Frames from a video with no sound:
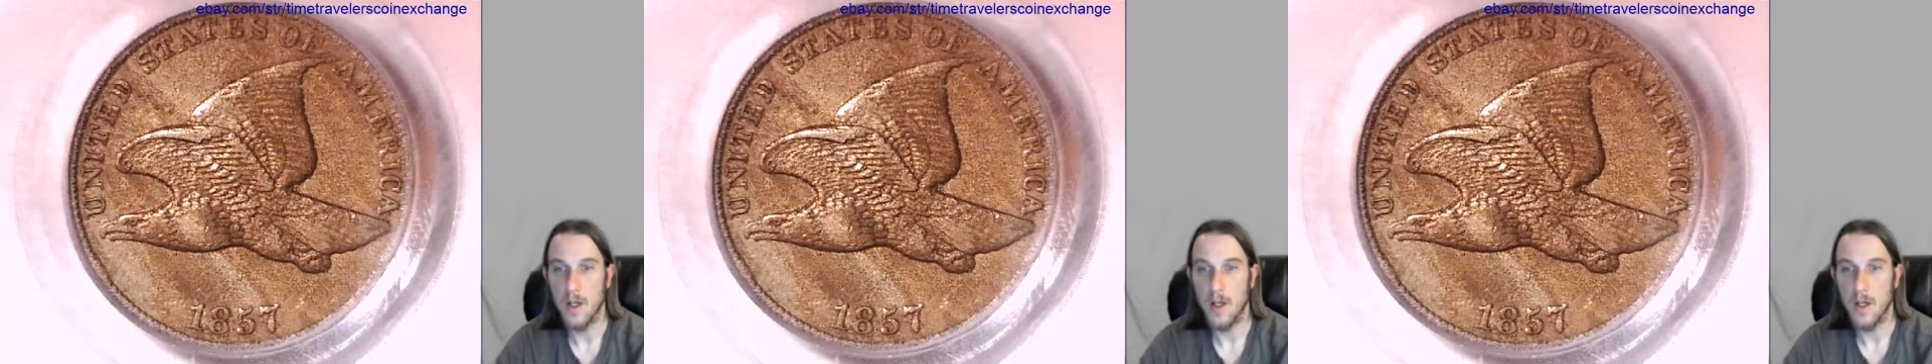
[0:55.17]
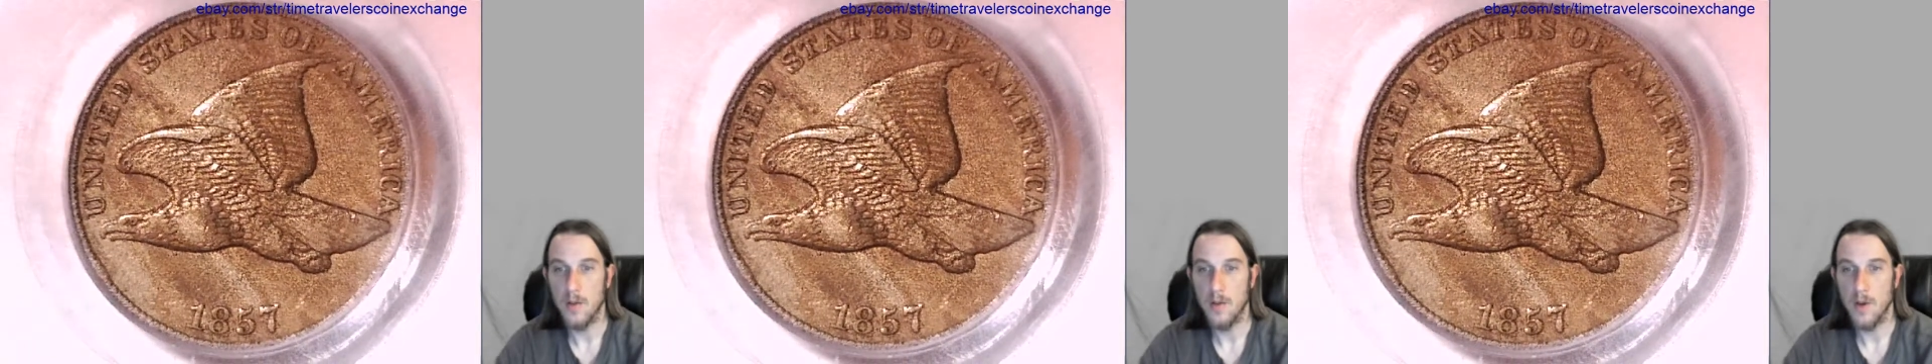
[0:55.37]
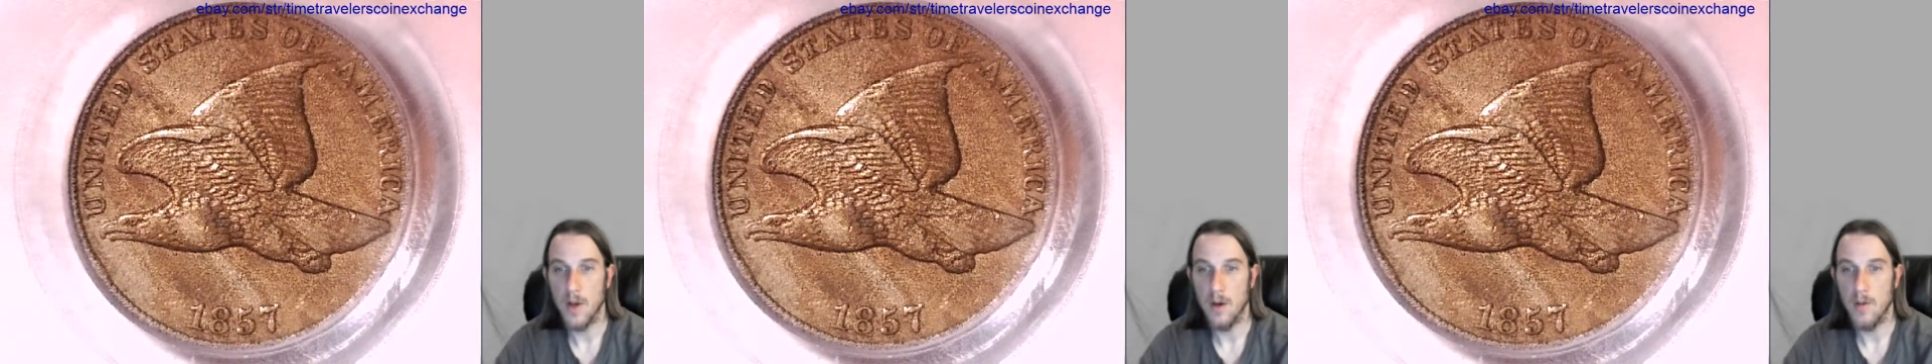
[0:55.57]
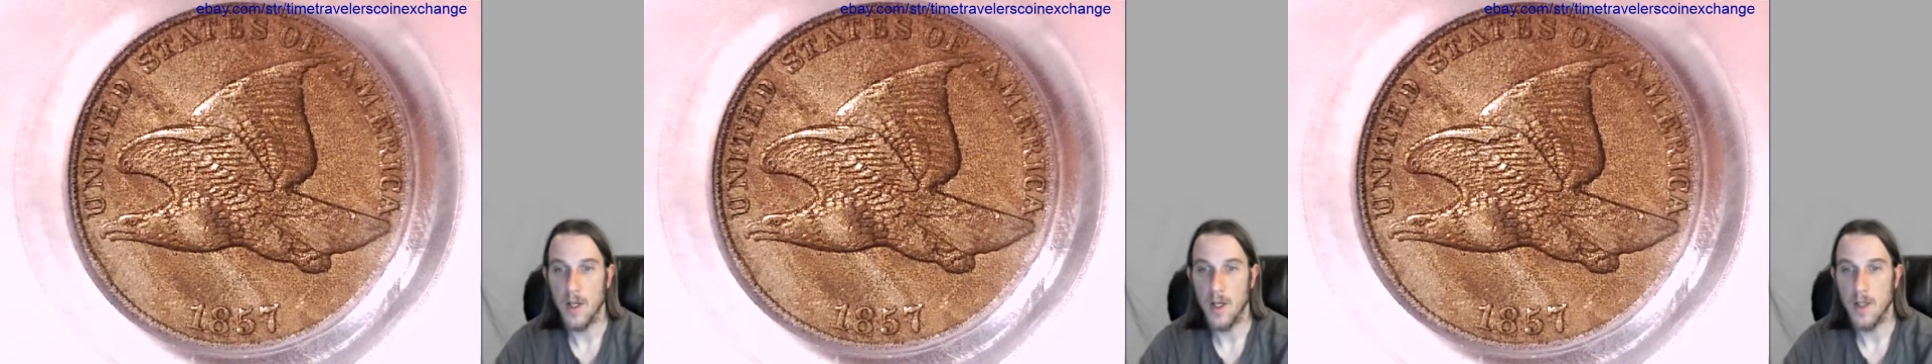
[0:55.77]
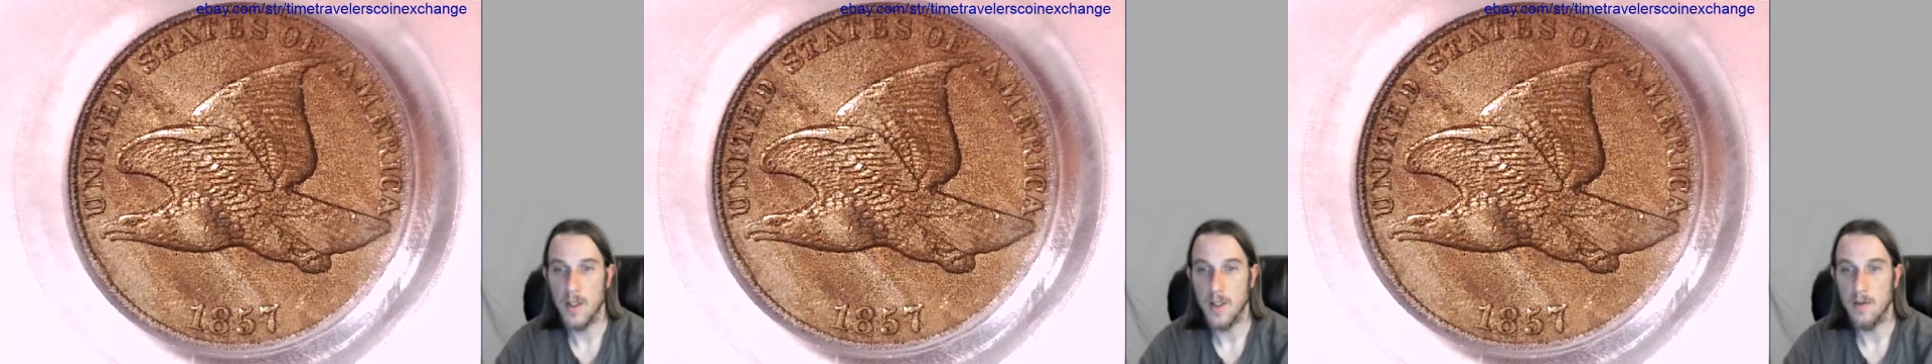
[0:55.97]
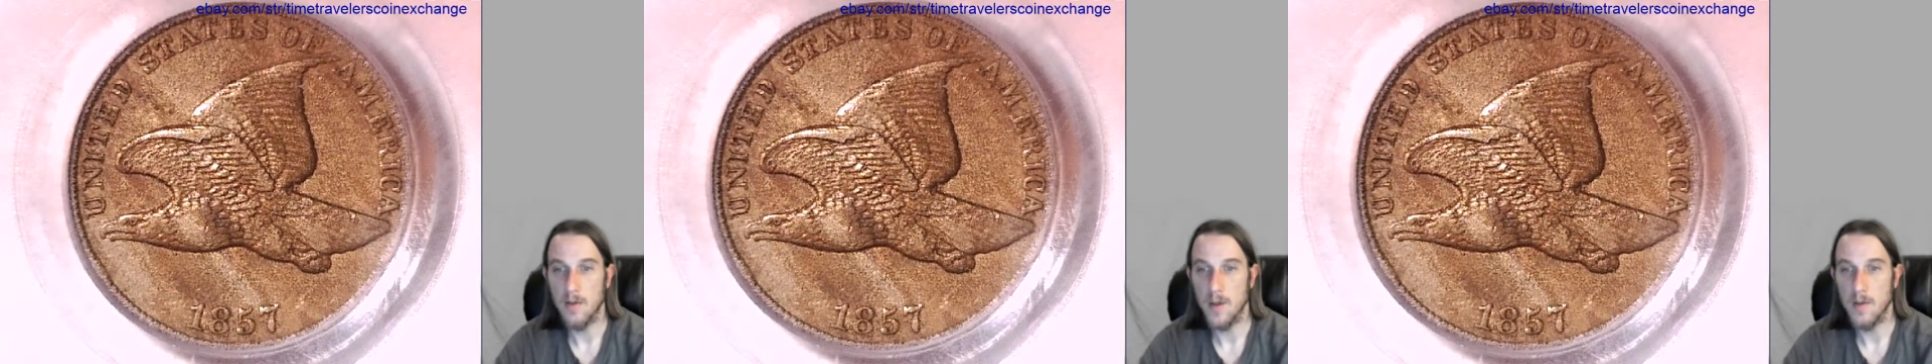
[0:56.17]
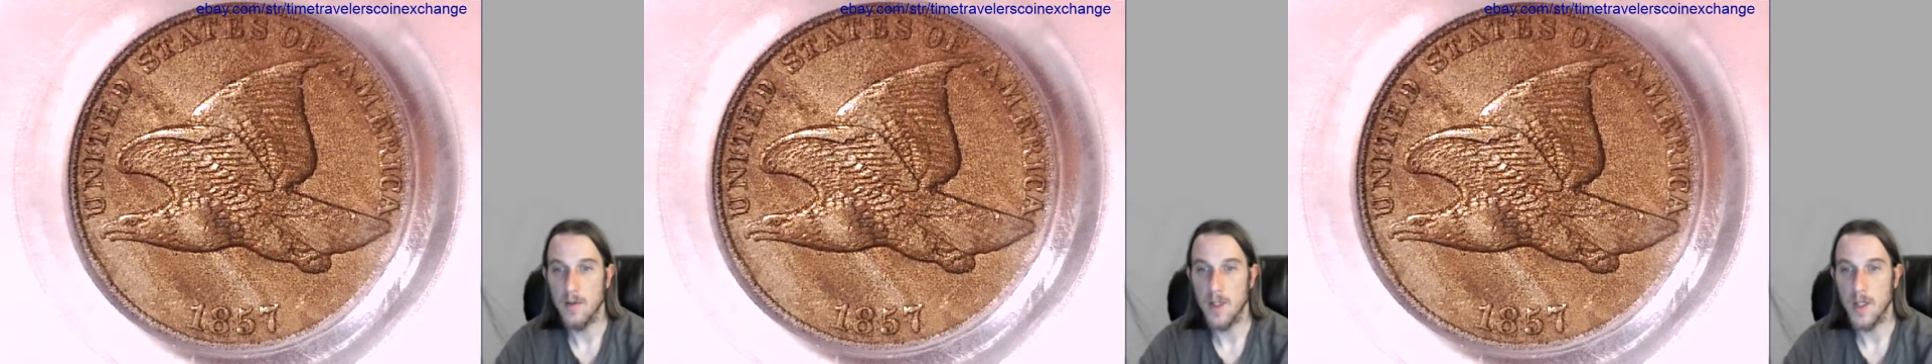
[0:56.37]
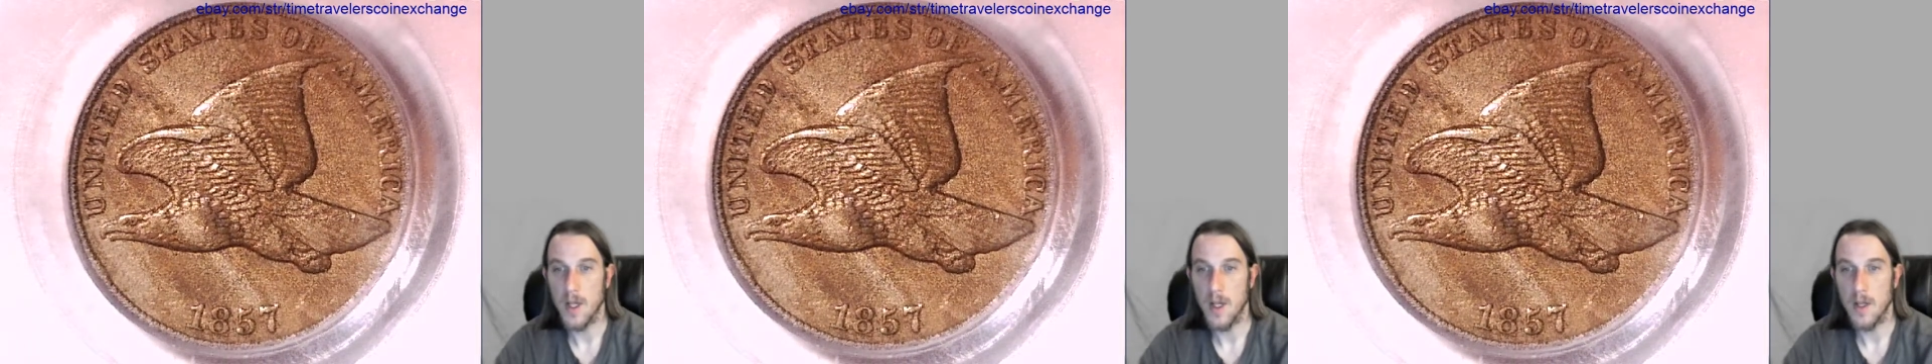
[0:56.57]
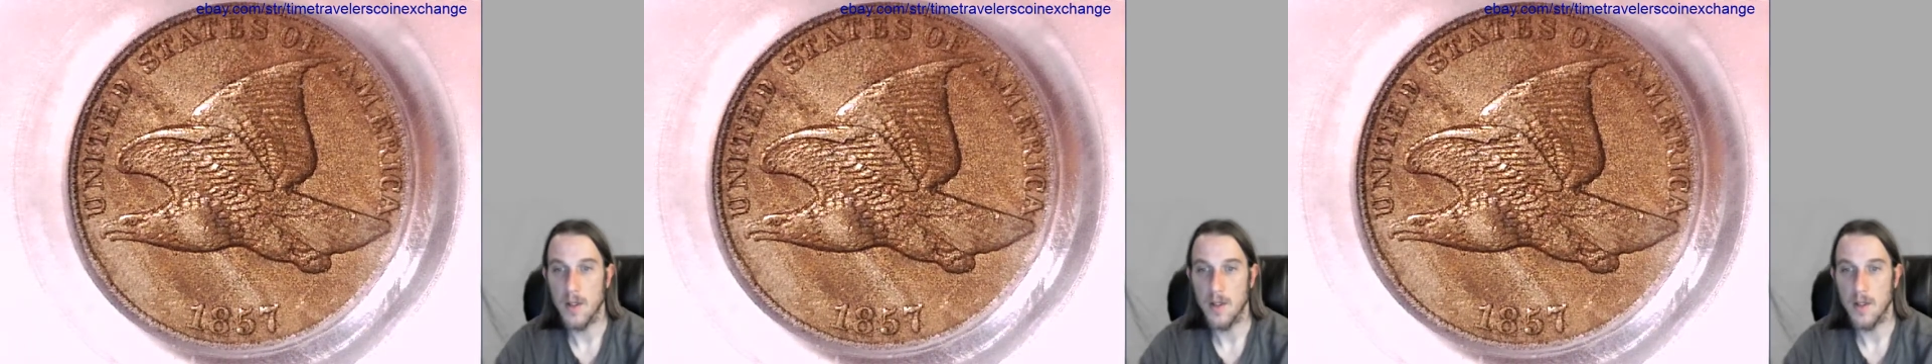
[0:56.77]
And if you have a 1858